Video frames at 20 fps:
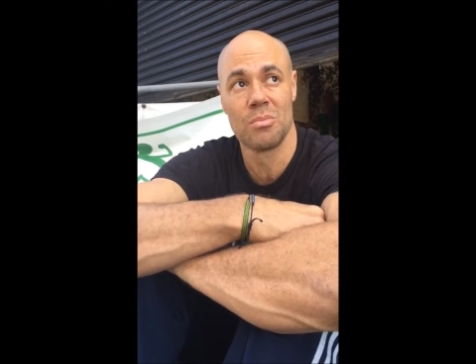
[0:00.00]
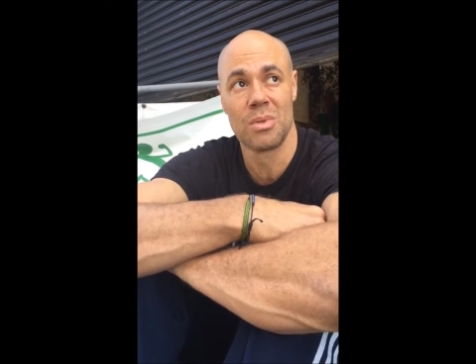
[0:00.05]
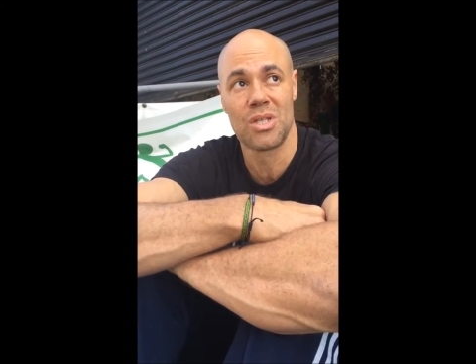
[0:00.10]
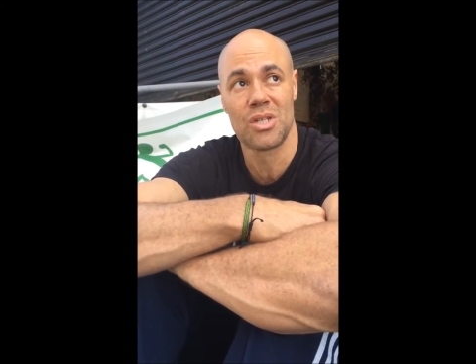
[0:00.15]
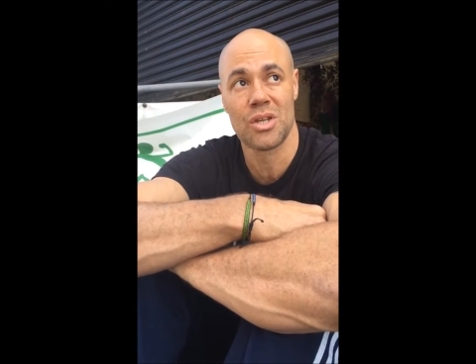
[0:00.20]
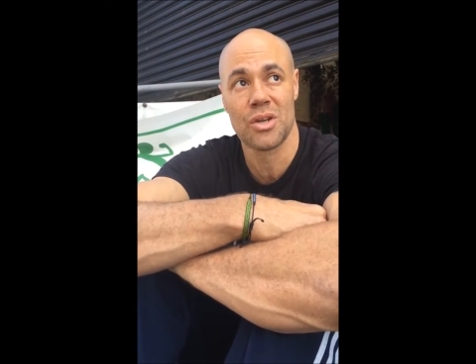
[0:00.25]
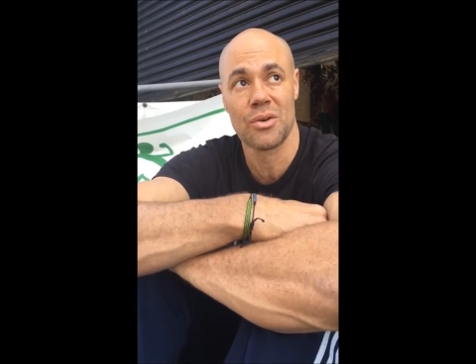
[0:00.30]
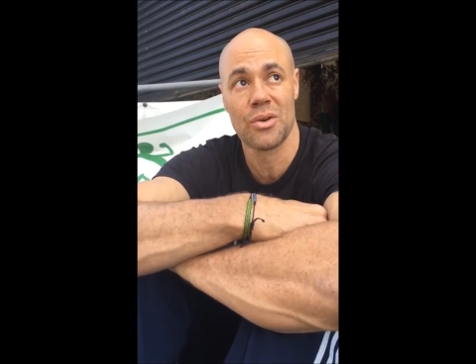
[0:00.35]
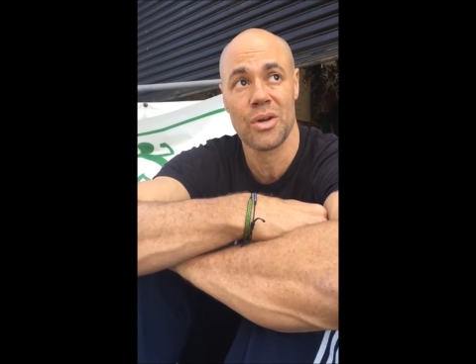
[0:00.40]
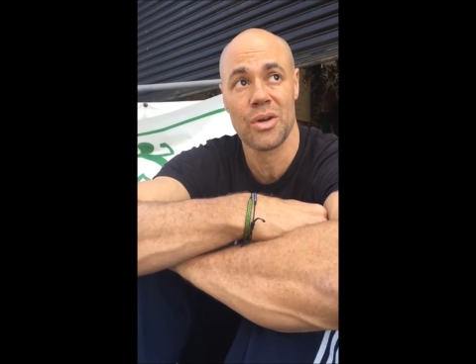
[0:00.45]

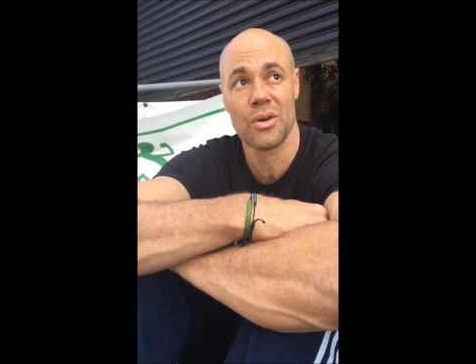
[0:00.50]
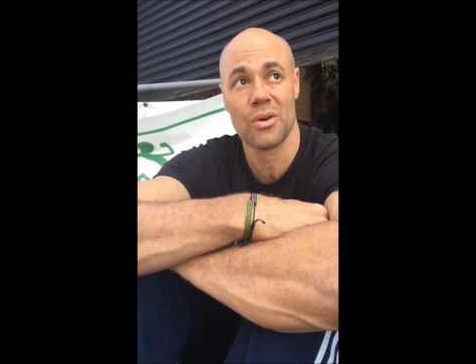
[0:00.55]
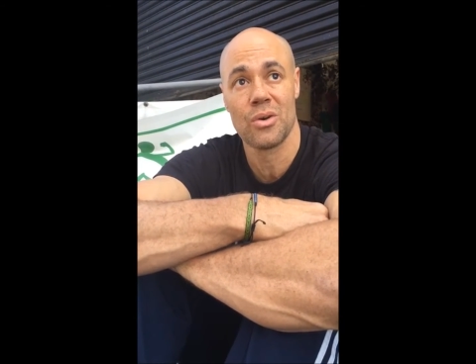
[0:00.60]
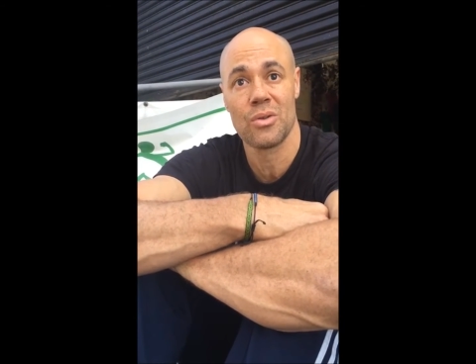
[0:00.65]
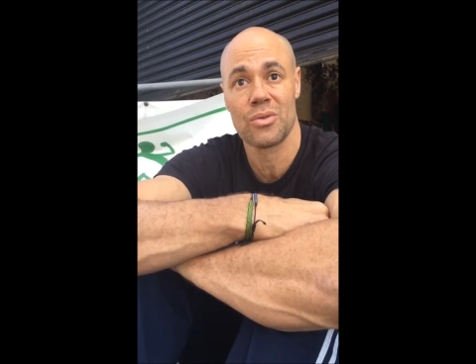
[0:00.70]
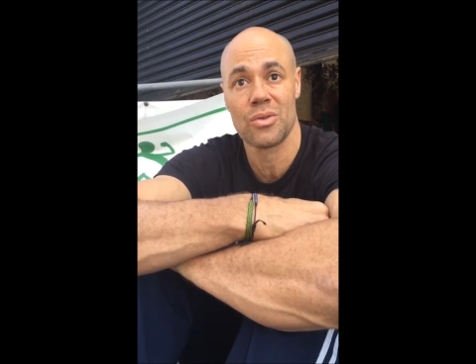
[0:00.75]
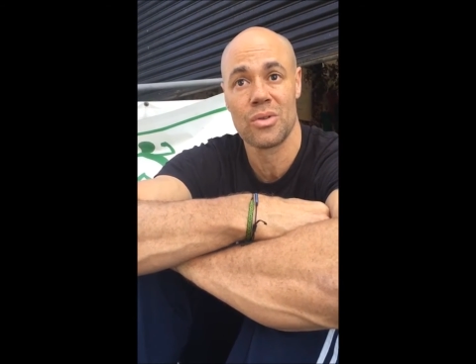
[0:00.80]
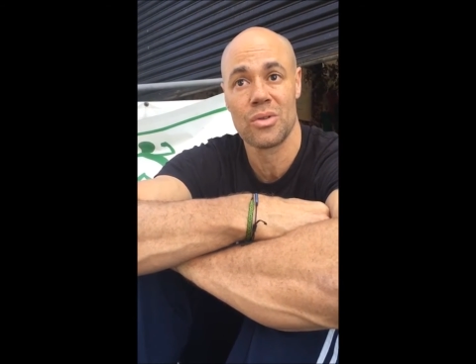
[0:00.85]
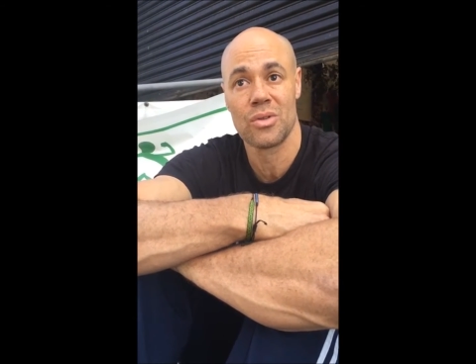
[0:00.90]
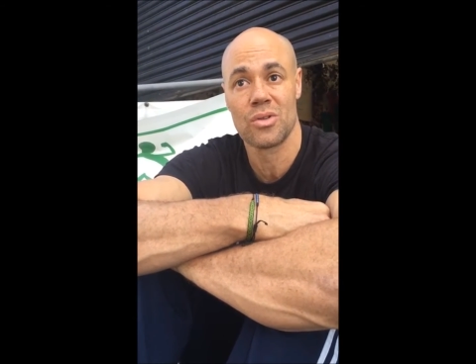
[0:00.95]

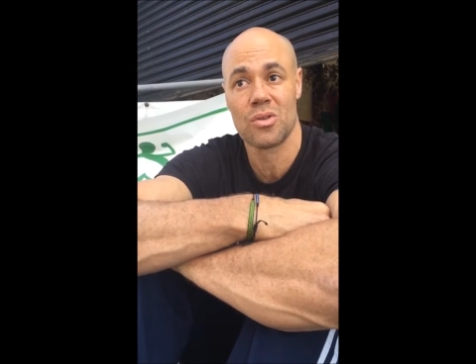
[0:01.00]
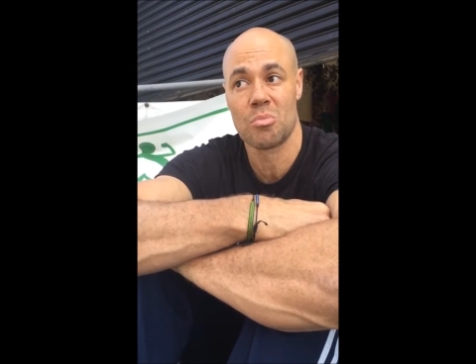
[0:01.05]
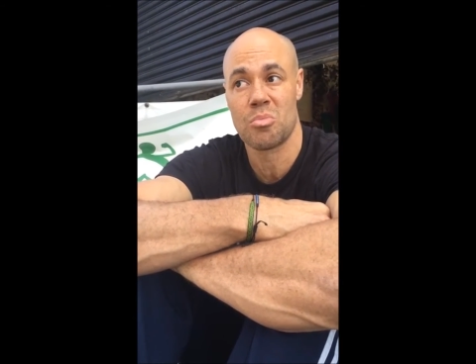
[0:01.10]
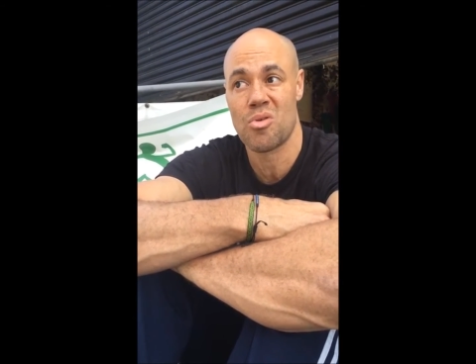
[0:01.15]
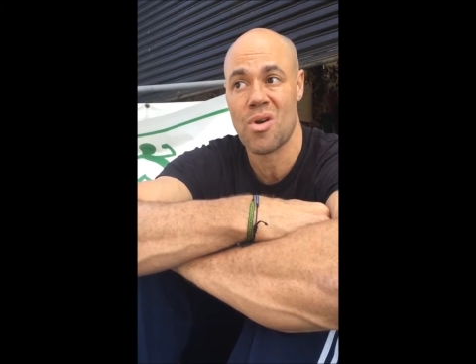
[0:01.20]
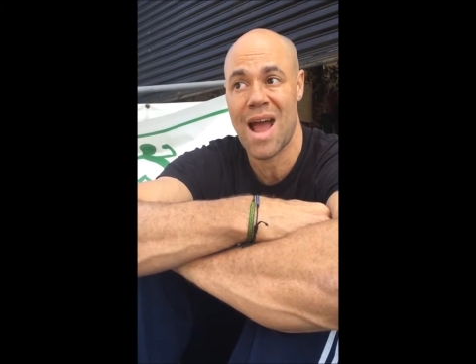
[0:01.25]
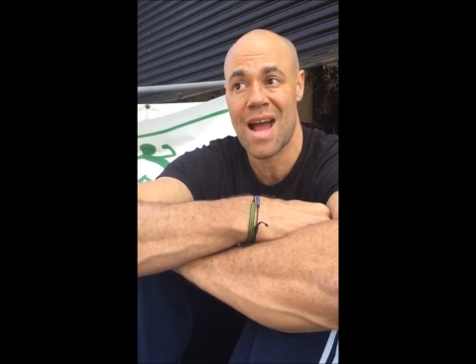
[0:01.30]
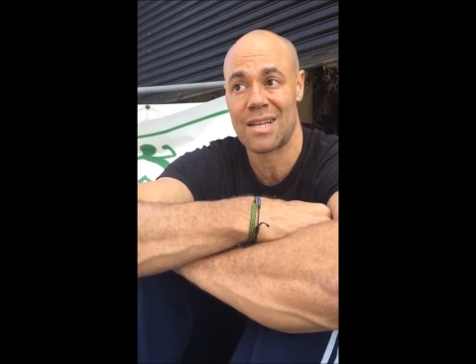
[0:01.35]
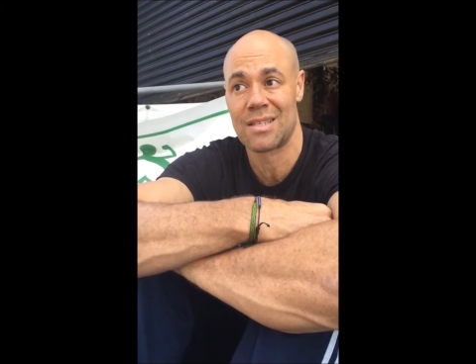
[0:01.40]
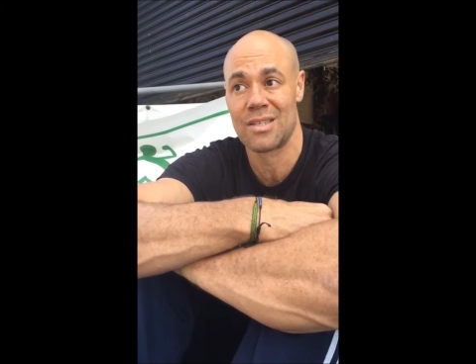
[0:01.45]
material to
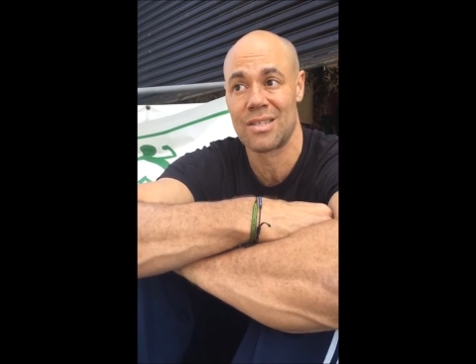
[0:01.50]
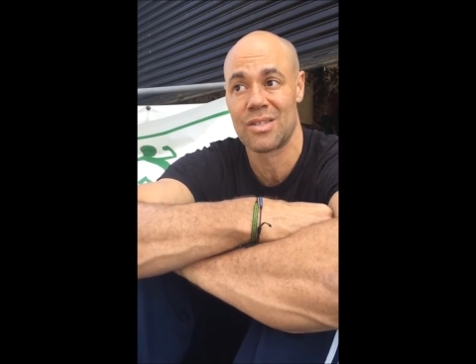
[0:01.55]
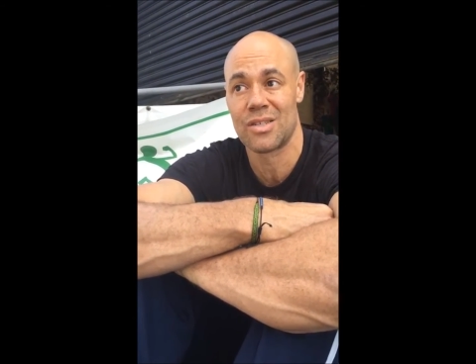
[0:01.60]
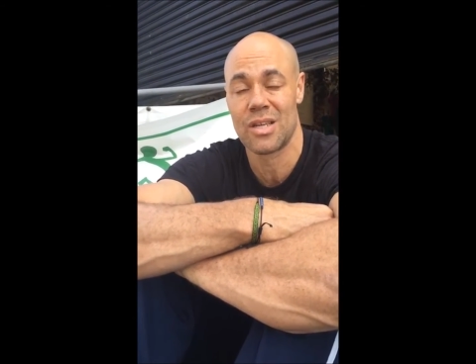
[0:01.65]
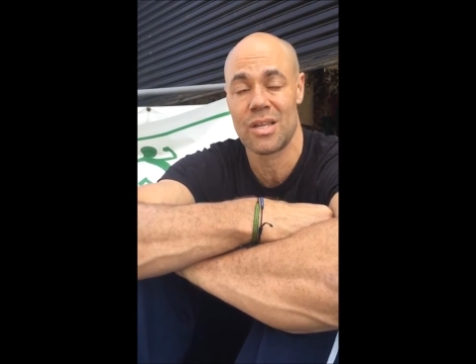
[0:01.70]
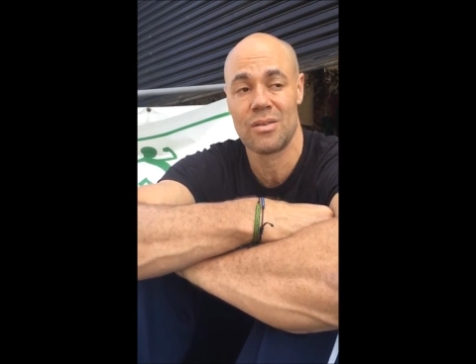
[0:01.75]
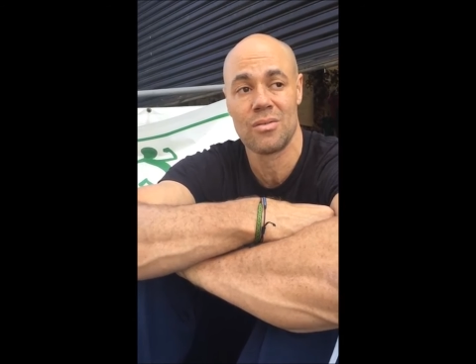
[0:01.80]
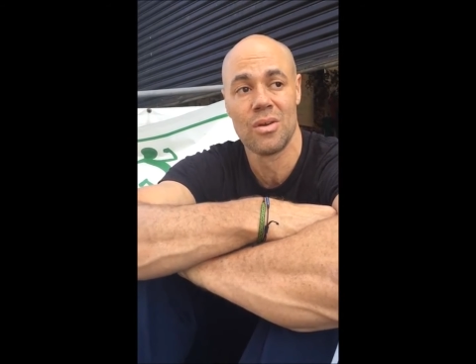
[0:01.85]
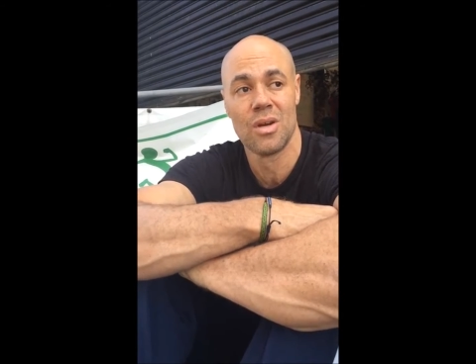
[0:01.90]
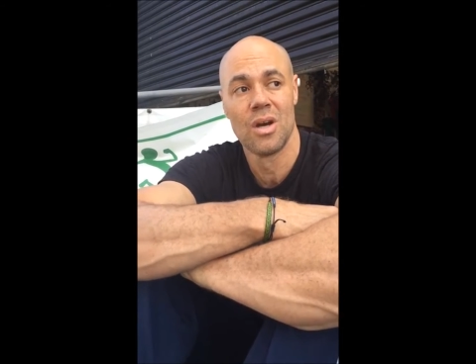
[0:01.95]
practice,
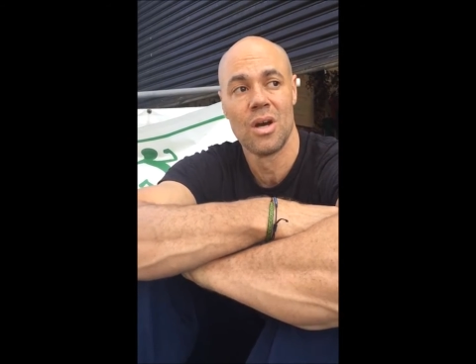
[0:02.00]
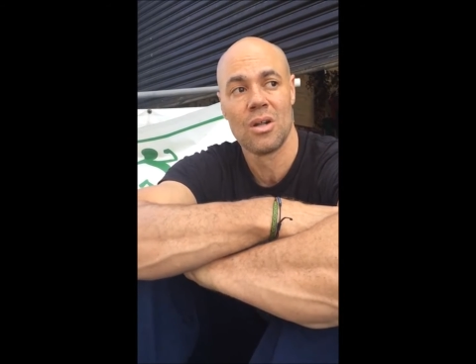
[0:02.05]
and